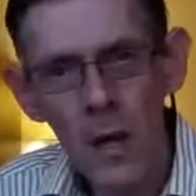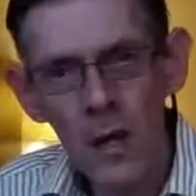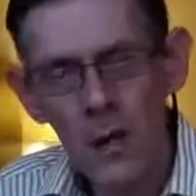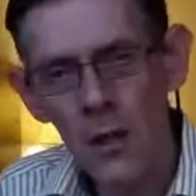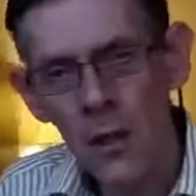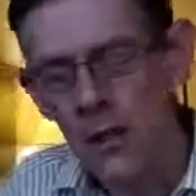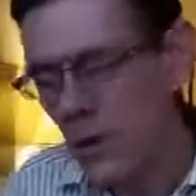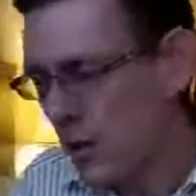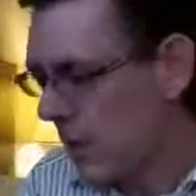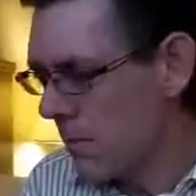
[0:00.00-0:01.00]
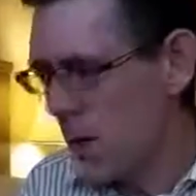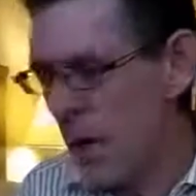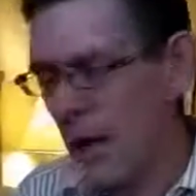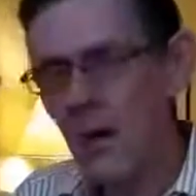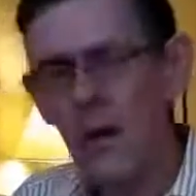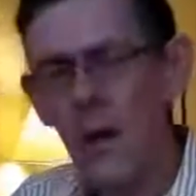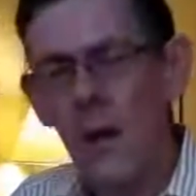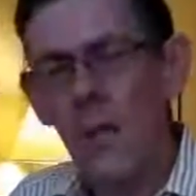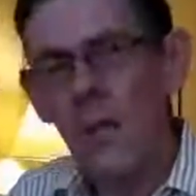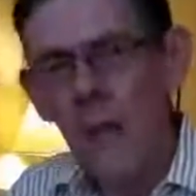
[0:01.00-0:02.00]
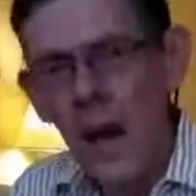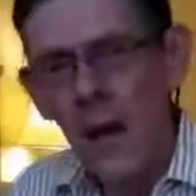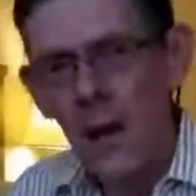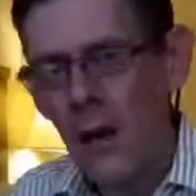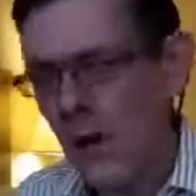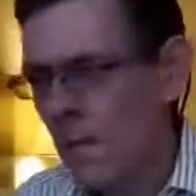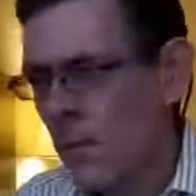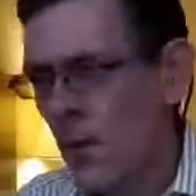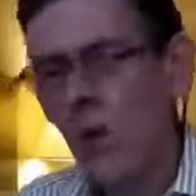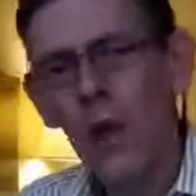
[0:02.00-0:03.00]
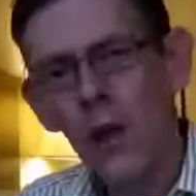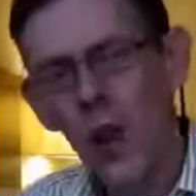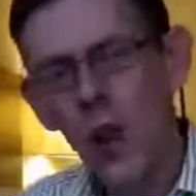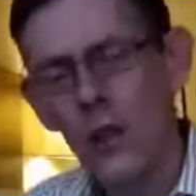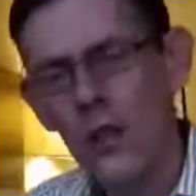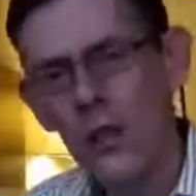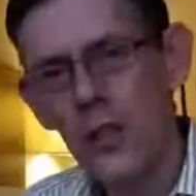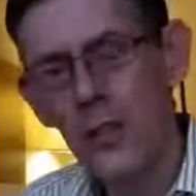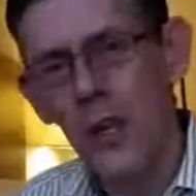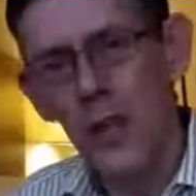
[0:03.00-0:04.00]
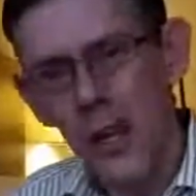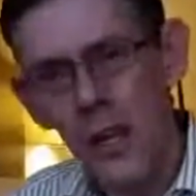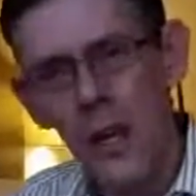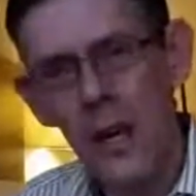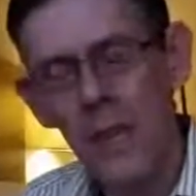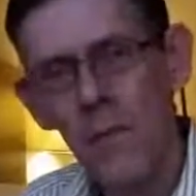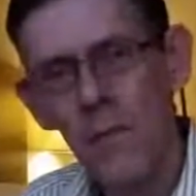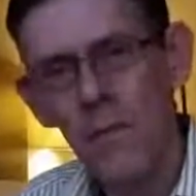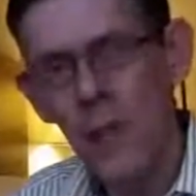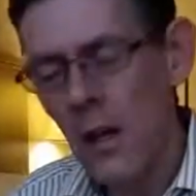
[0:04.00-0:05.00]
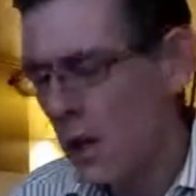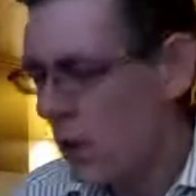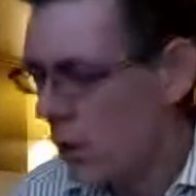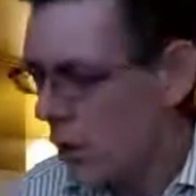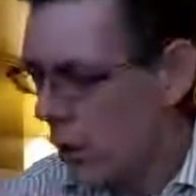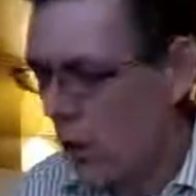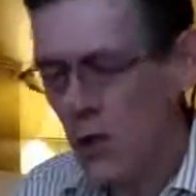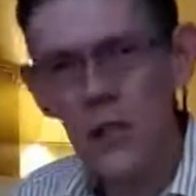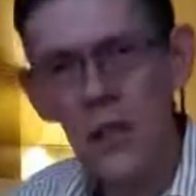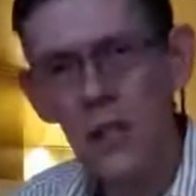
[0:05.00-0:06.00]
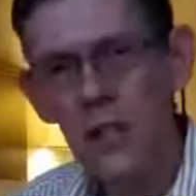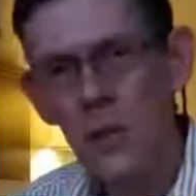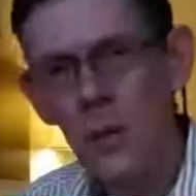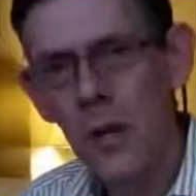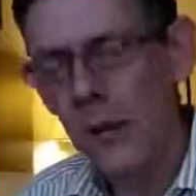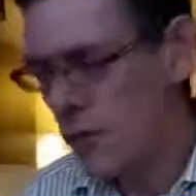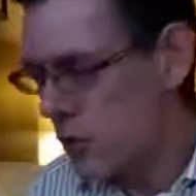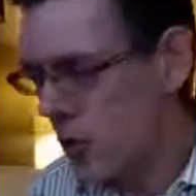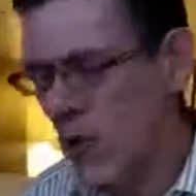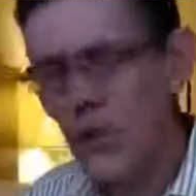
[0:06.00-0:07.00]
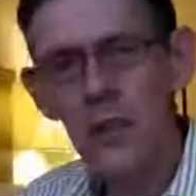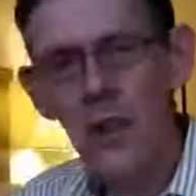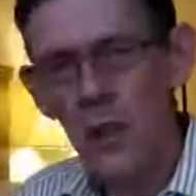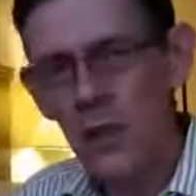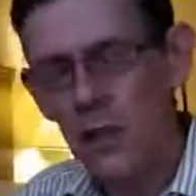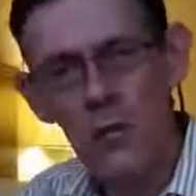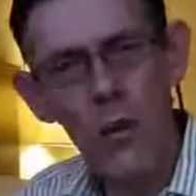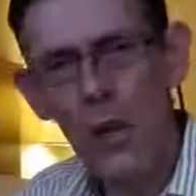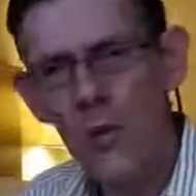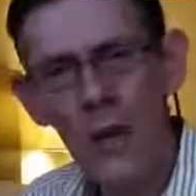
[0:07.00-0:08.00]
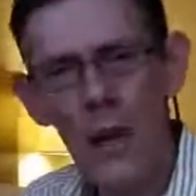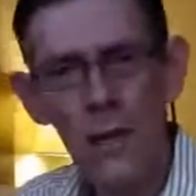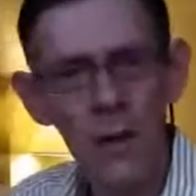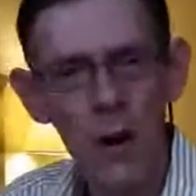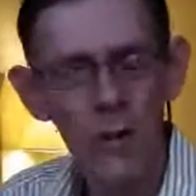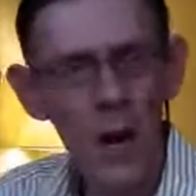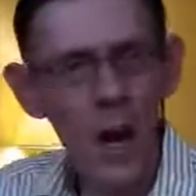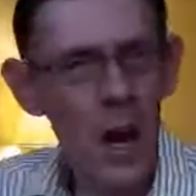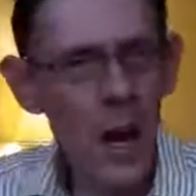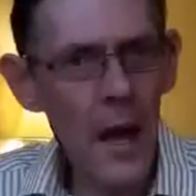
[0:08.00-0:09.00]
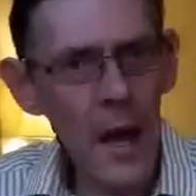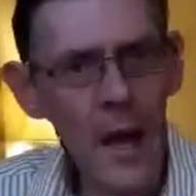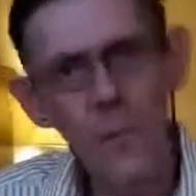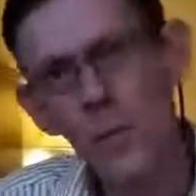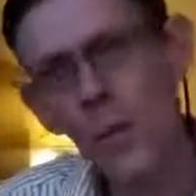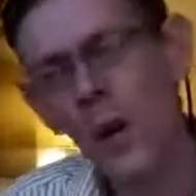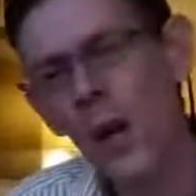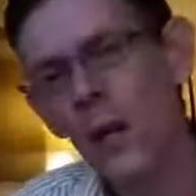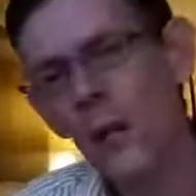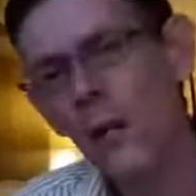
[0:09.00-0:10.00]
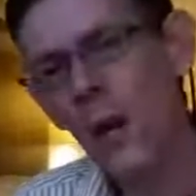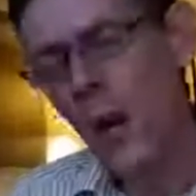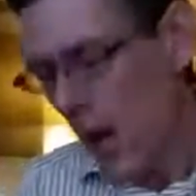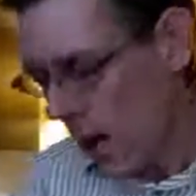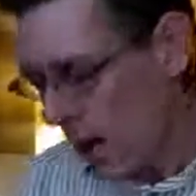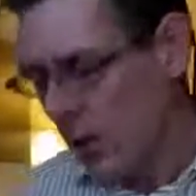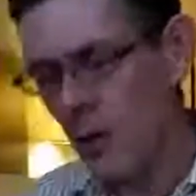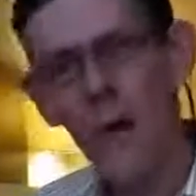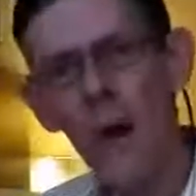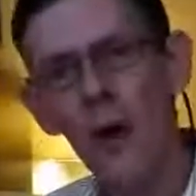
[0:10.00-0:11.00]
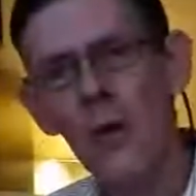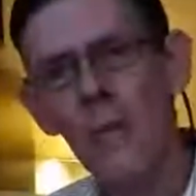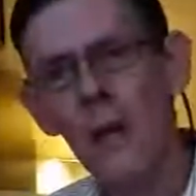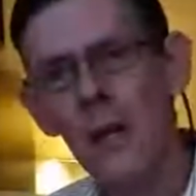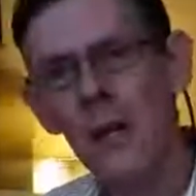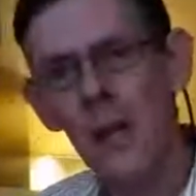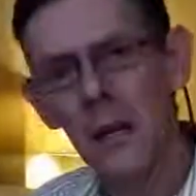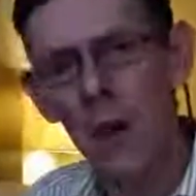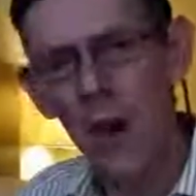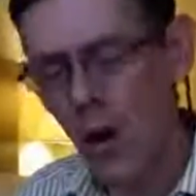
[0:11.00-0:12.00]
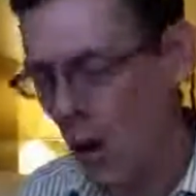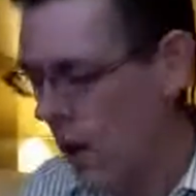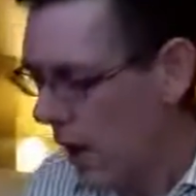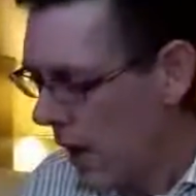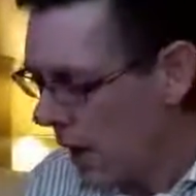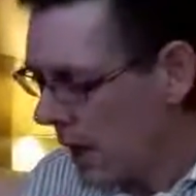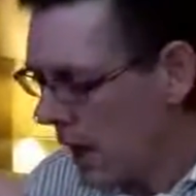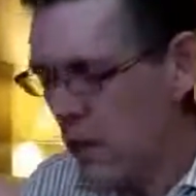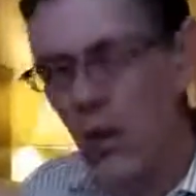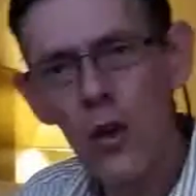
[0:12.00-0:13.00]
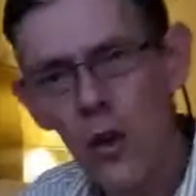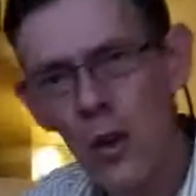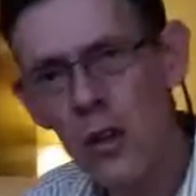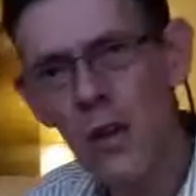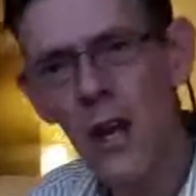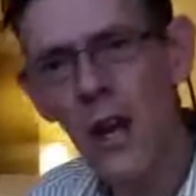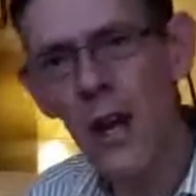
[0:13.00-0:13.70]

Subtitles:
So let's look at man. Man got lost in Adam. He got lost in this belief. Jesus, in this wrong belief of, I am what I do. I look at my own ability and my heart and the good that